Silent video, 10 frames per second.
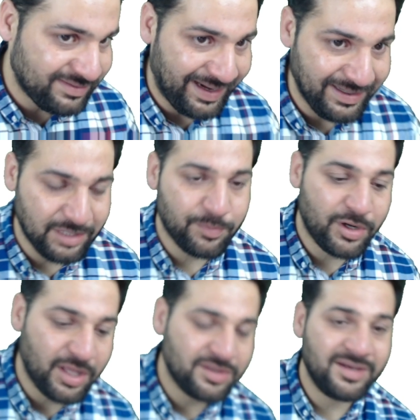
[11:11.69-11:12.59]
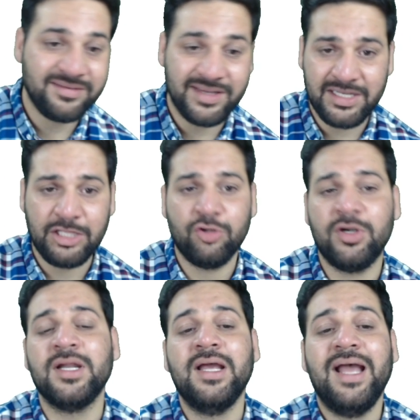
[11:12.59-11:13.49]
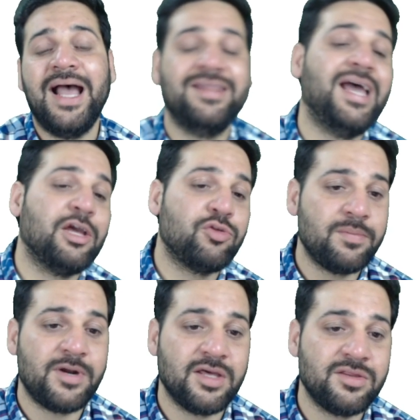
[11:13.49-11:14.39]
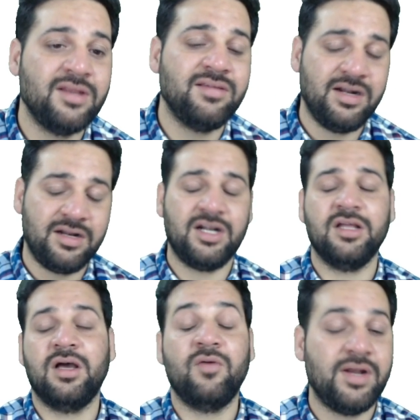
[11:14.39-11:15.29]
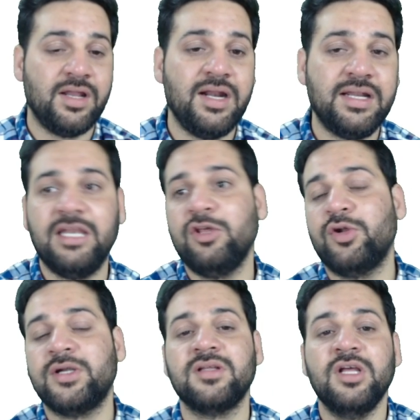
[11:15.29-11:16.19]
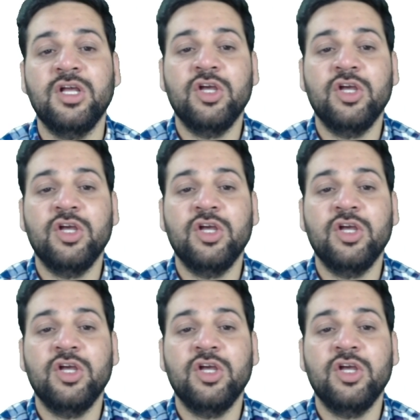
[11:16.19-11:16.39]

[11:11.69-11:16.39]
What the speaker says: Standard production is 80 unit and the actual production is 110 units.